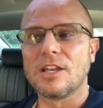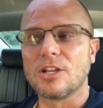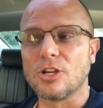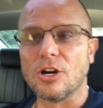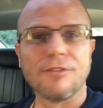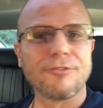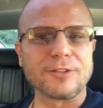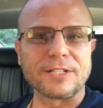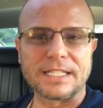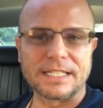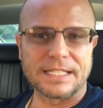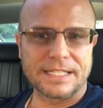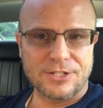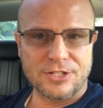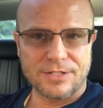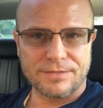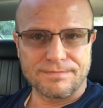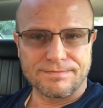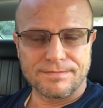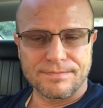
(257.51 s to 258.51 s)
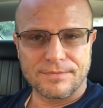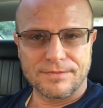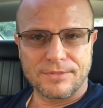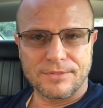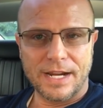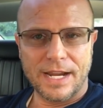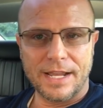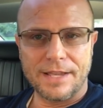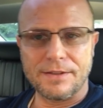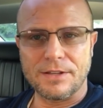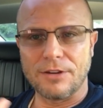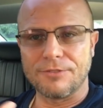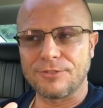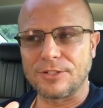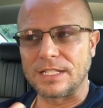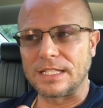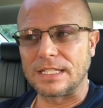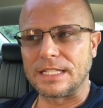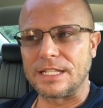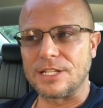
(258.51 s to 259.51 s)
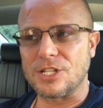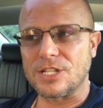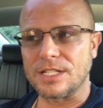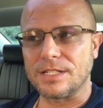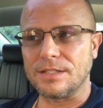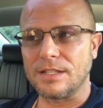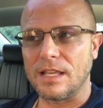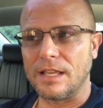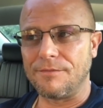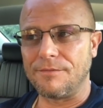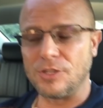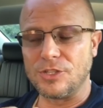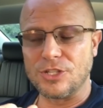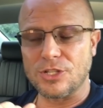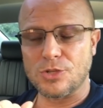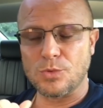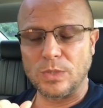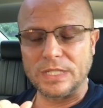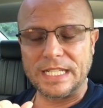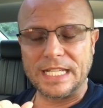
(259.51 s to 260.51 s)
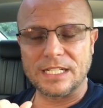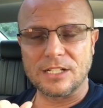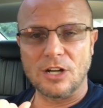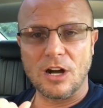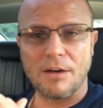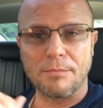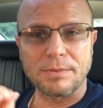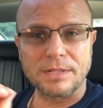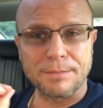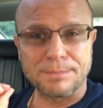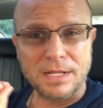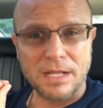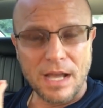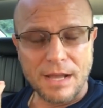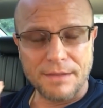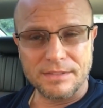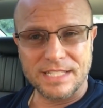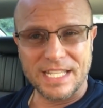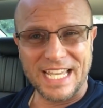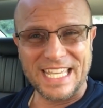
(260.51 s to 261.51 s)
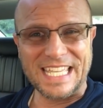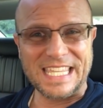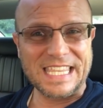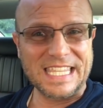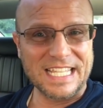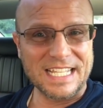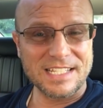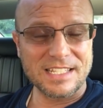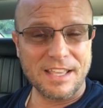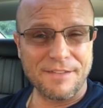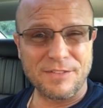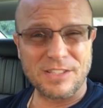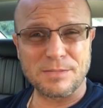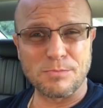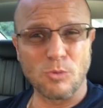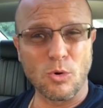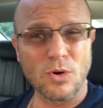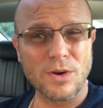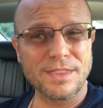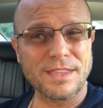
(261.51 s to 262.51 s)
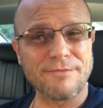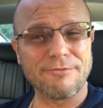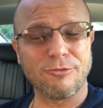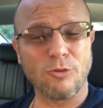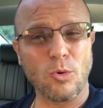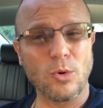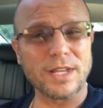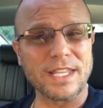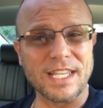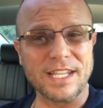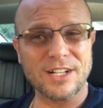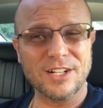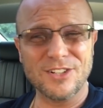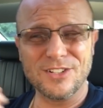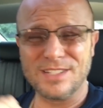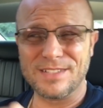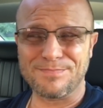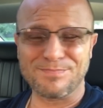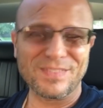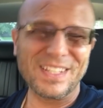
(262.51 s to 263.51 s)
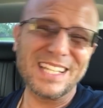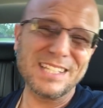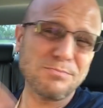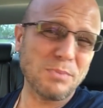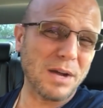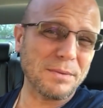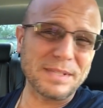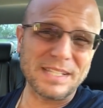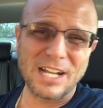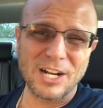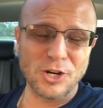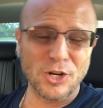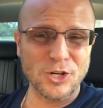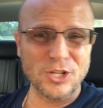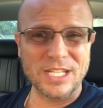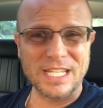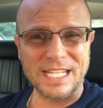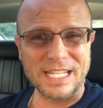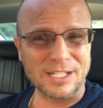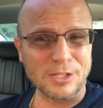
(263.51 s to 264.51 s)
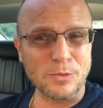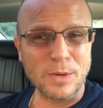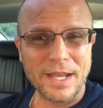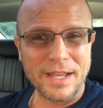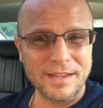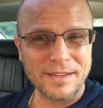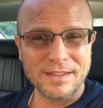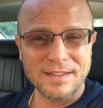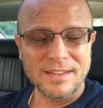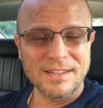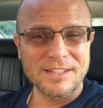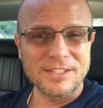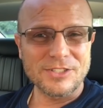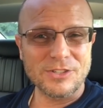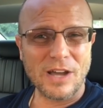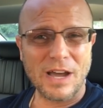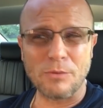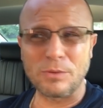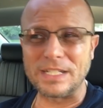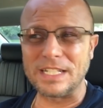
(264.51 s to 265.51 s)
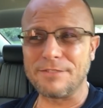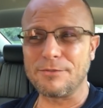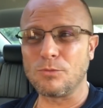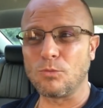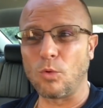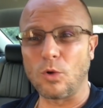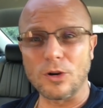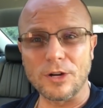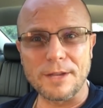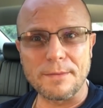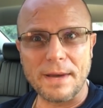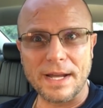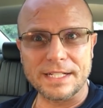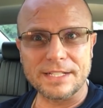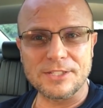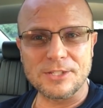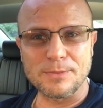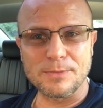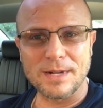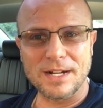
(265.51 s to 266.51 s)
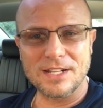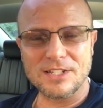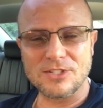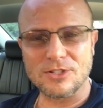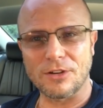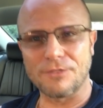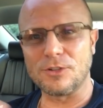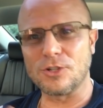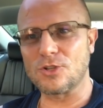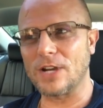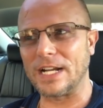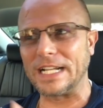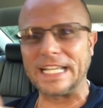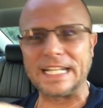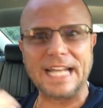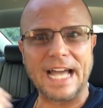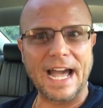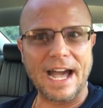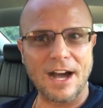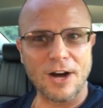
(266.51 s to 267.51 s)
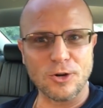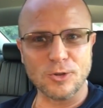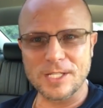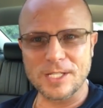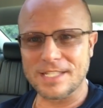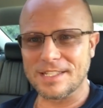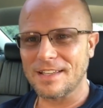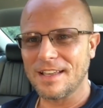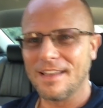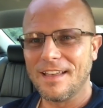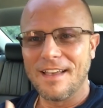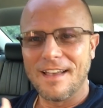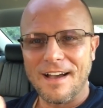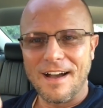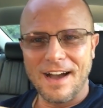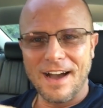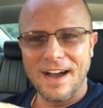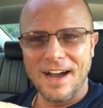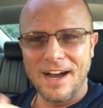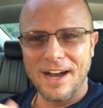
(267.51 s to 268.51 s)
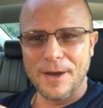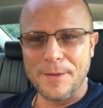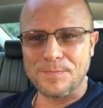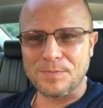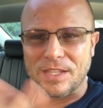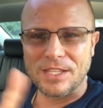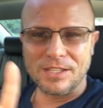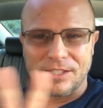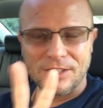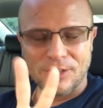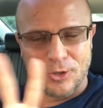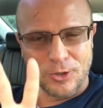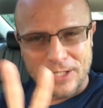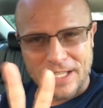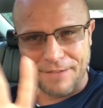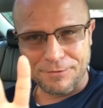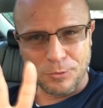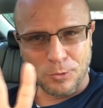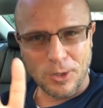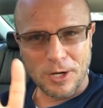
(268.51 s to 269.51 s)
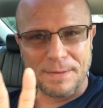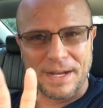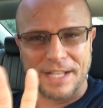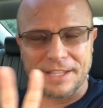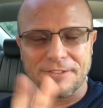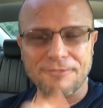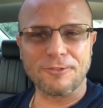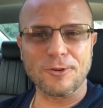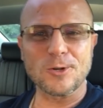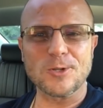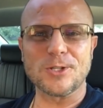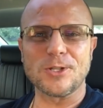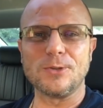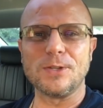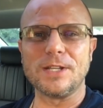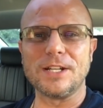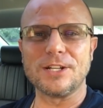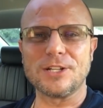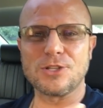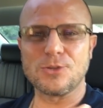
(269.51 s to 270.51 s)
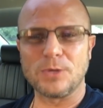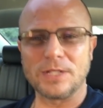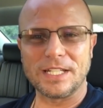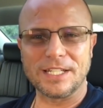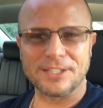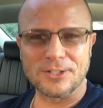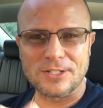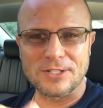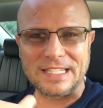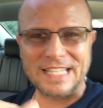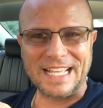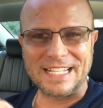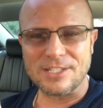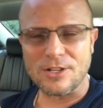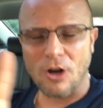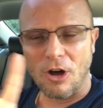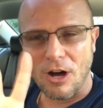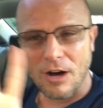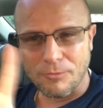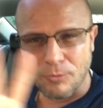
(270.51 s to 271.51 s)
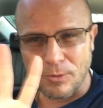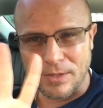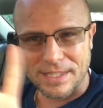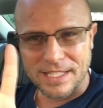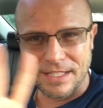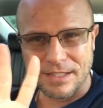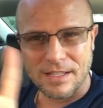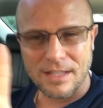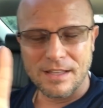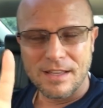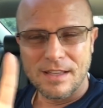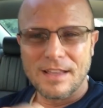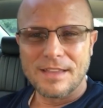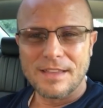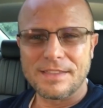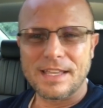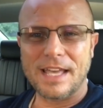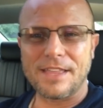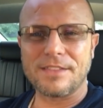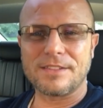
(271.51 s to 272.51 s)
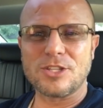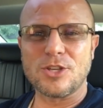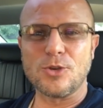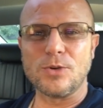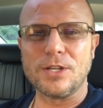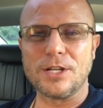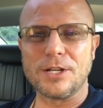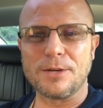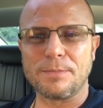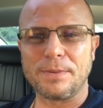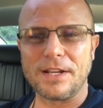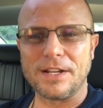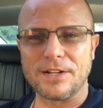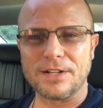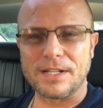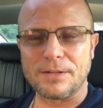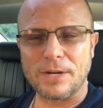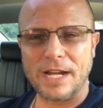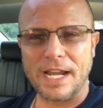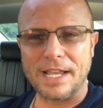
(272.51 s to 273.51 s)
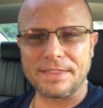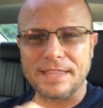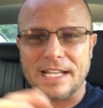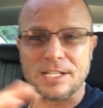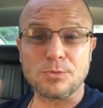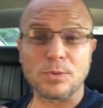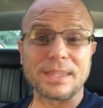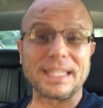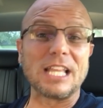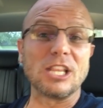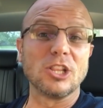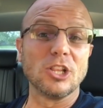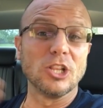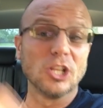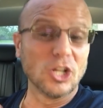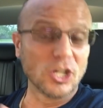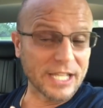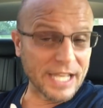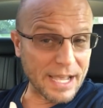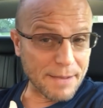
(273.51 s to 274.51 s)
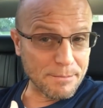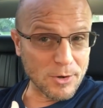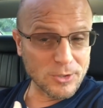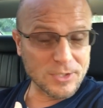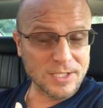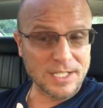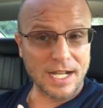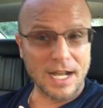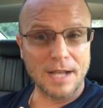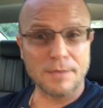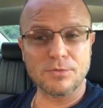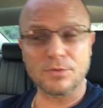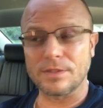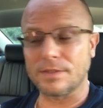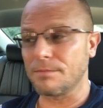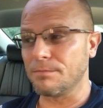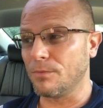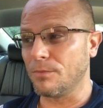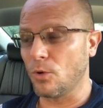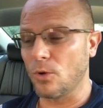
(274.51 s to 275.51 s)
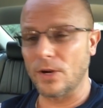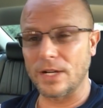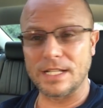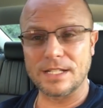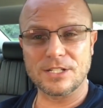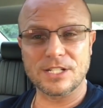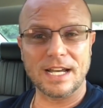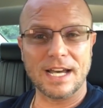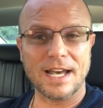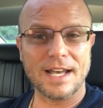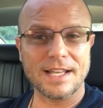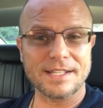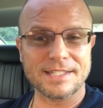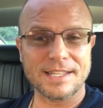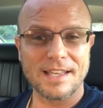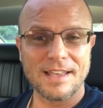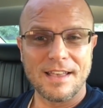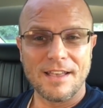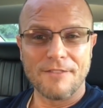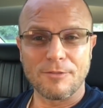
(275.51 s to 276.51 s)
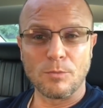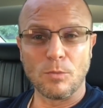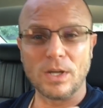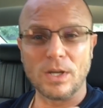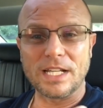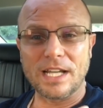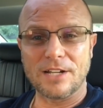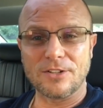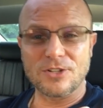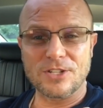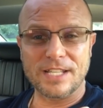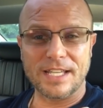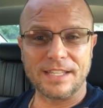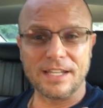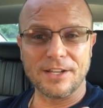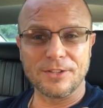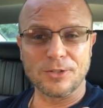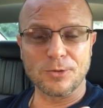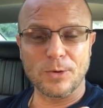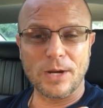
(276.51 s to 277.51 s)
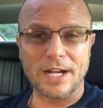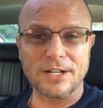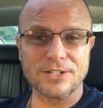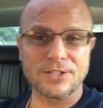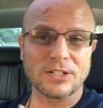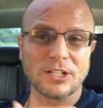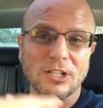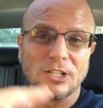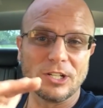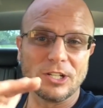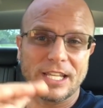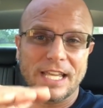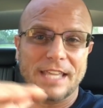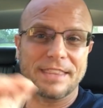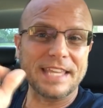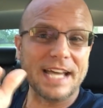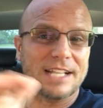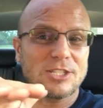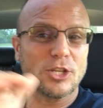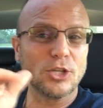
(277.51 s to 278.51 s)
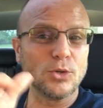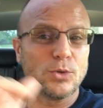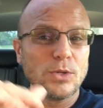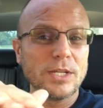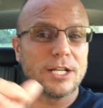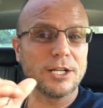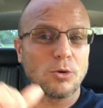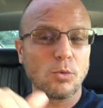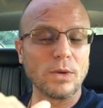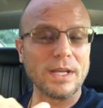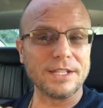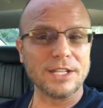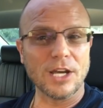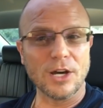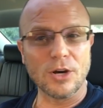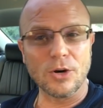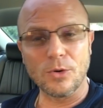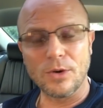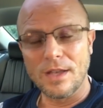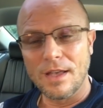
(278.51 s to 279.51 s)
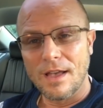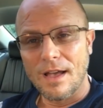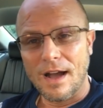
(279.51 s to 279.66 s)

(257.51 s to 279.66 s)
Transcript: Go for deletion, right? Go for deletion if you just want to get it off. But I'm going to tell you this. If it's more than 4 years, it's probably not hurting you anyway. So I wouldn't even worry about it too much. So if you're trying to get a house, you only have to worry about the first 2 years. You want to get those lates off within that 2-year period, right? That's what they look at most times with the mortgage guys. From what I understand, the underwriters, they're going to look at that 2-year window.